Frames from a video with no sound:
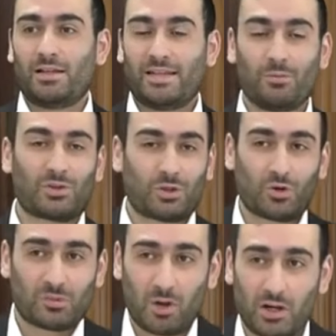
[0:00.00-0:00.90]
He was so
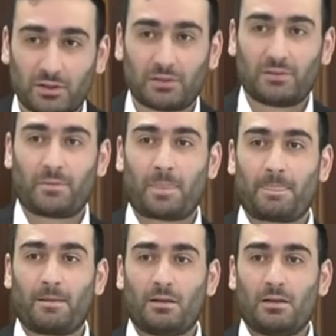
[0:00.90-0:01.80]
smart
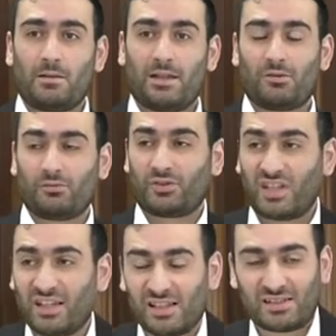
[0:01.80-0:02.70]
that the
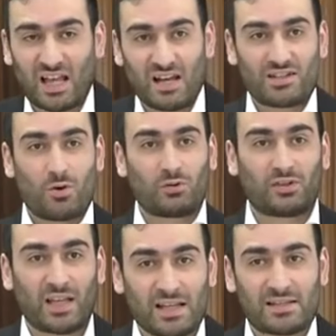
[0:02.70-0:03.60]
king decided he's going to
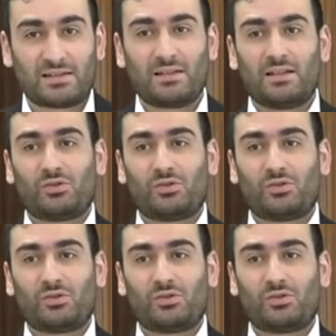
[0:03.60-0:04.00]
test